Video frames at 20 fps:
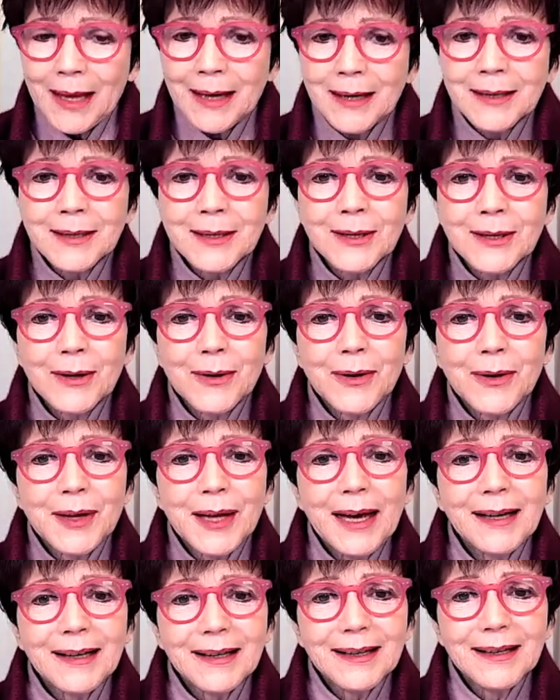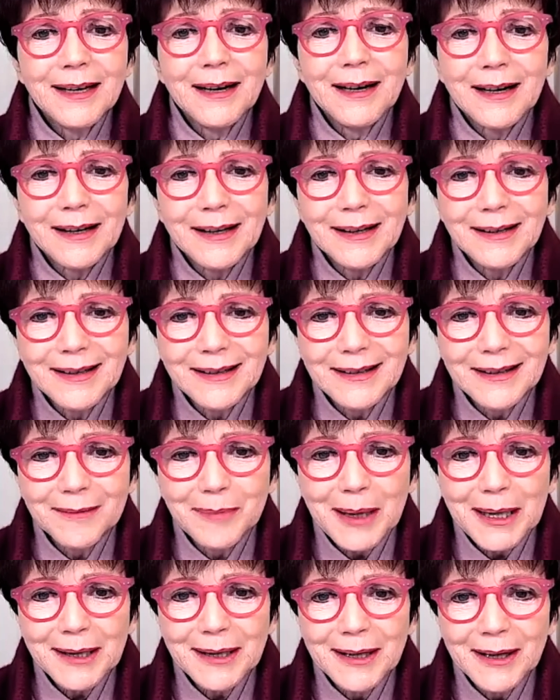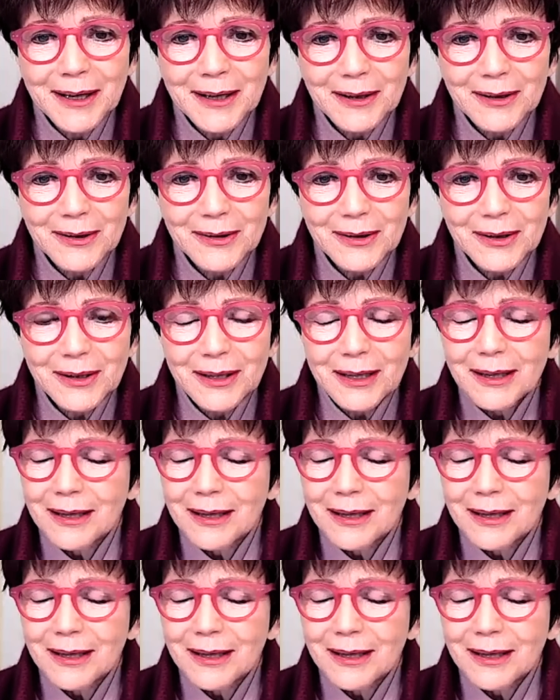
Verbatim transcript: So that night, about nine o'clock at night,